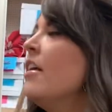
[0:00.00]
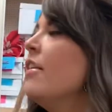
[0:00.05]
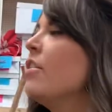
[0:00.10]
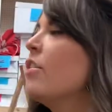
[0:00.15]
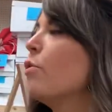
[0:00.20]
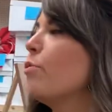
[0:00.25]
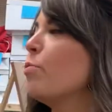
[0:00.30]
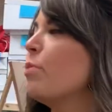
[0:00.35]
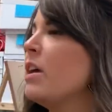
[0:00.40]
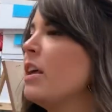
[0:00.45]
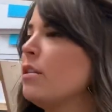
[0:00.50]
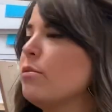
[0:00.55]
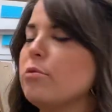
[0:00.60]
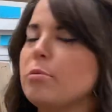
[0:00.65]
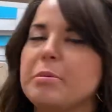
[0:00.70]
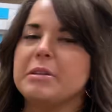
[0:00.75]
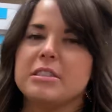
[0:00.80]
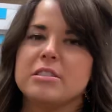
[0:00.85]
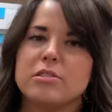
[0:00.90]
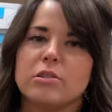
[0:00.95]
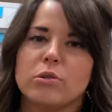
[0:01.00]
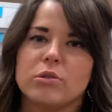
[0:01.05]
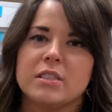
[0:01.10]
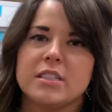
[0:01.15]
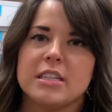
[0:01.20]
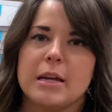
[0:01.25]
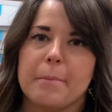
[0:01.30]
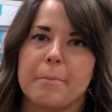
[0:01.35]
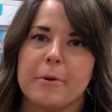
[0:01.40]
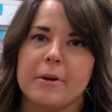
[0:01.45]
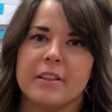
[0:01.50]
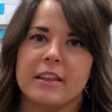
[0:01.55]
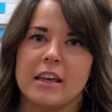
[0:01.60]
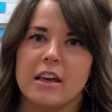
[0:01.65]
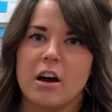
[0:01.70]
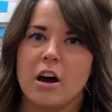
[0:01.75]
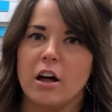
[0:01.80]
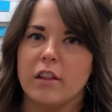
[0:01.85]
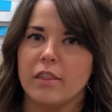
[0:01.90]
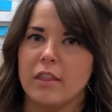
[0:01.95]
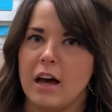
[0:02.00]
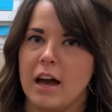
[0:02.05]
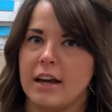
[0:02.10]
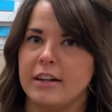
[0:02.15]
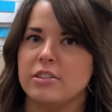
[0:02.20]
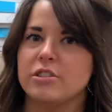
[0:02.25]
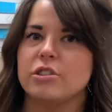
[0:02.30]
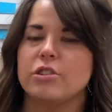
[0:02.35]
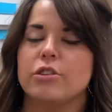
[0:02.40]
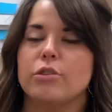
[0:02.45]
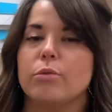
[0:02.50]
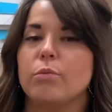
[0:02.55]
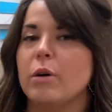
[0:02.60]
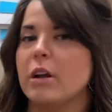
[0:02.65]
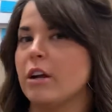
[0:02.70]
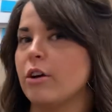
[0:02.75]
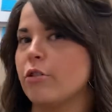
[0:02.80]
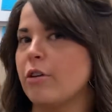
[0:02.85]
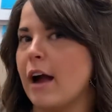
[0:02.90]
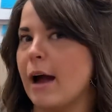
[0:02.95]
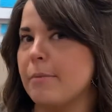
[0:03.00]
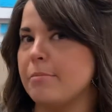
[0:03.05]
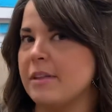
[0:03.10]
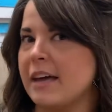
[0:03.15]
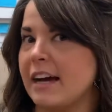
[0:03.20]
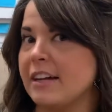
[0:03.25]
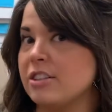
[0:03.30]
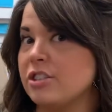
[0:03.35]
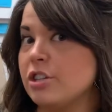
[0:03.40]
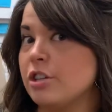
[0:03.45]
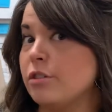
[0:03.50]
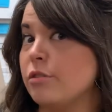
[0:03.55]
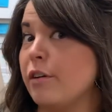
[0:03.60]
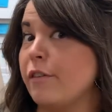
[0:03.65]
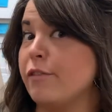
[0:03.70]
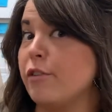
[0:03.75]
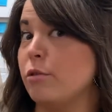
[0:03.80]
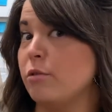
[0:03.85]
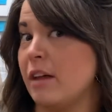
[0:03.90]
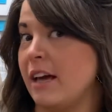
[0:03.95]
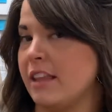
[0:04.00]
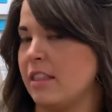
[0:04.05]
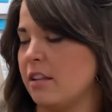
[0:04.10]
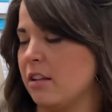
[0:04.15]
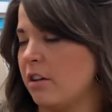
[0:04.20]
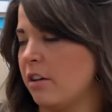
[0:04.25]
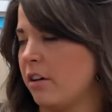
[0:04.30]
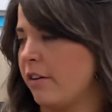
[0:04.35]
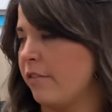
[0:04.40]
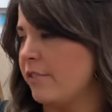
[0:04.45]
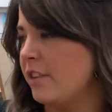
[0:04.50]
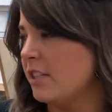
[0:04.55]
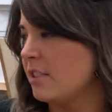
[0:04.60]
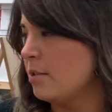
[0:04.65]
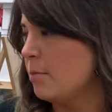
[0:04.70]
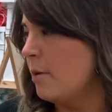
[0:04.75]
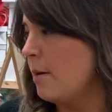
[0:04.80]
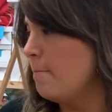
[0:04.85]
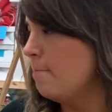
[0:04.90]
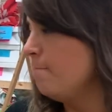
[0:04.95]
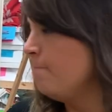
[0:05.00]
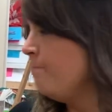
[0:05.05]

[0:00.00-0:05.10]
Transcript: The wreath will sold separately online, so you'll want to grab that too if you like the look of this one.